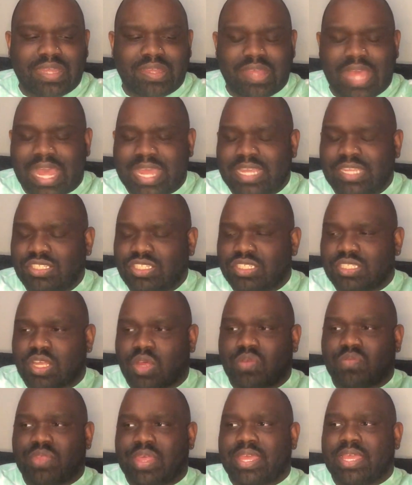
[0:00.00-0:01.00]
Aisha's
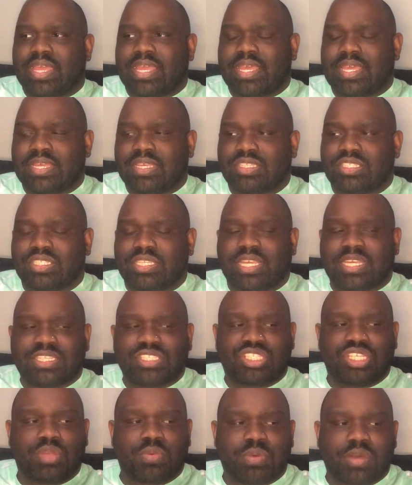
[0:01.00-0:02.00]
whole thing is yes
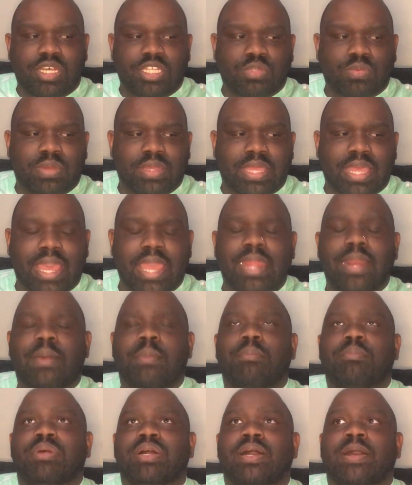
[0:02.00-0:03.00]
she was with
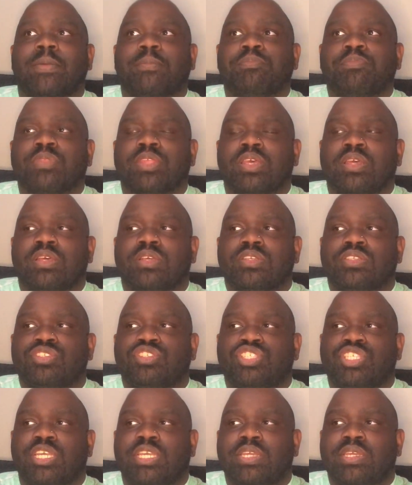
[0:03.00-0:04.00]
Kanan but
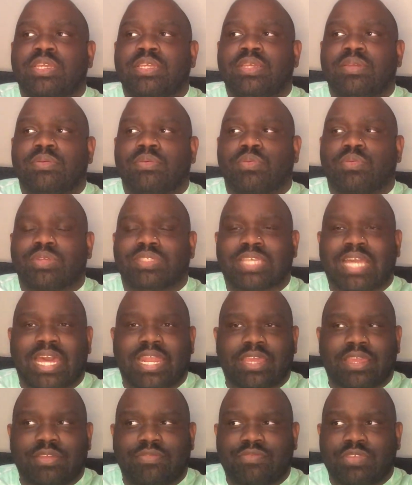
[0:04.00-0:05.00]
she was kind
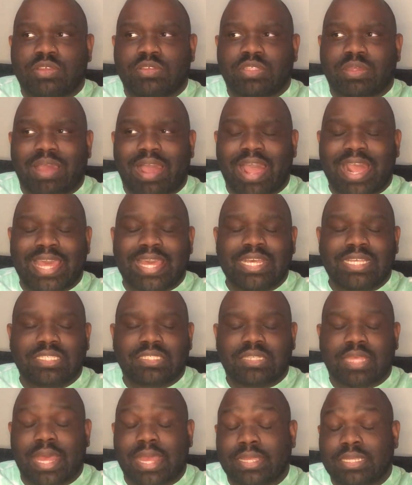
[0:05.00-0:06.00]
of confused. I guess
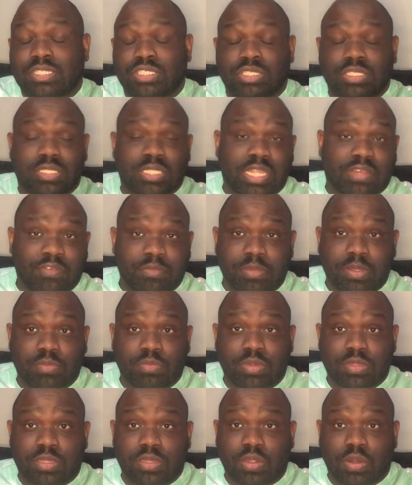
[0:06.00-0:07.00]
Aisha's never been
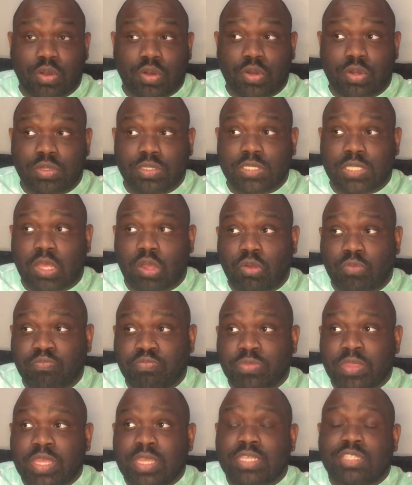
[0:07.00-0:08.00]
with the girl, so
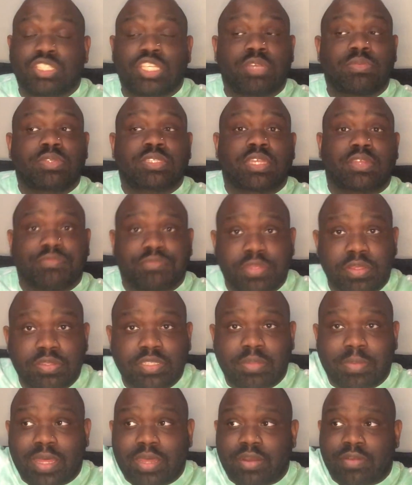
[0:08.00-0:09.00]
she was confused
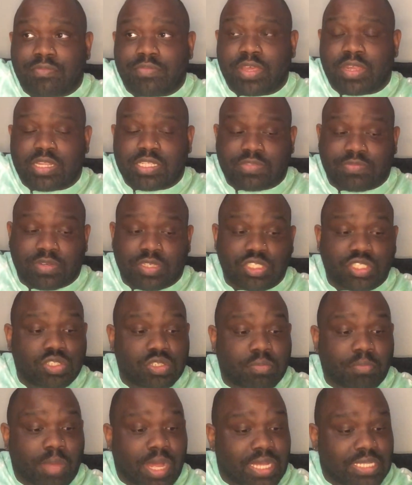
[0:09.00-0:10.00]
about her feelings for
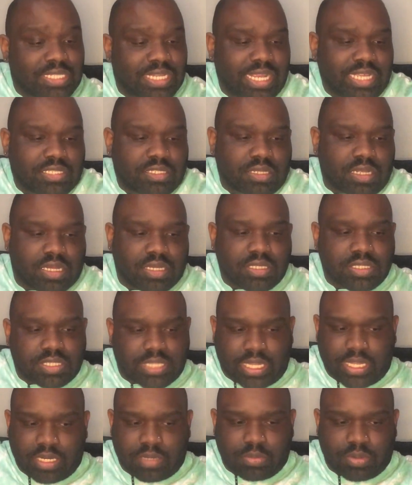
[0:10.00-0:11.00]
Jukebox, and that's
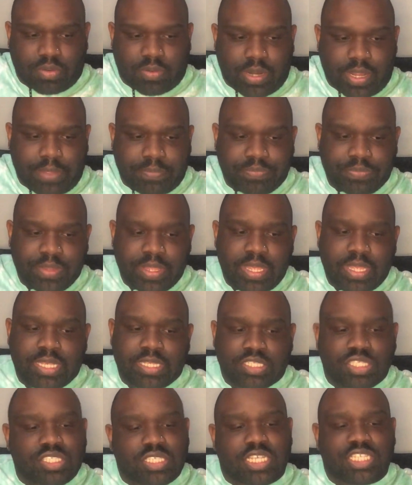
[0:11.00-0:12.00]
understandable, right?
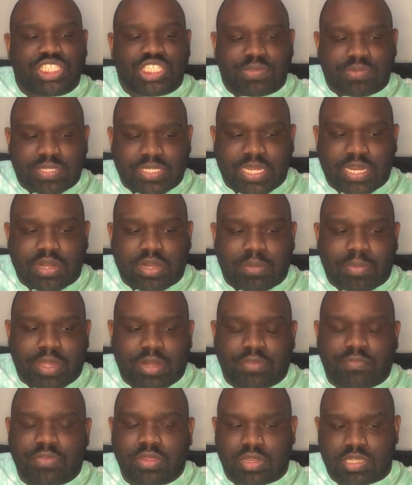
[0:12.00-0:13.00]
She said she was scared about
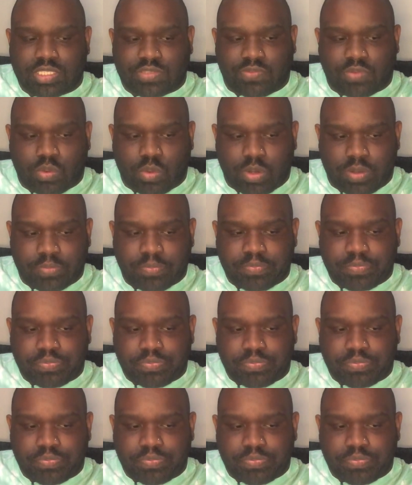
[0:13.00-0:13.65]
her feelings for her.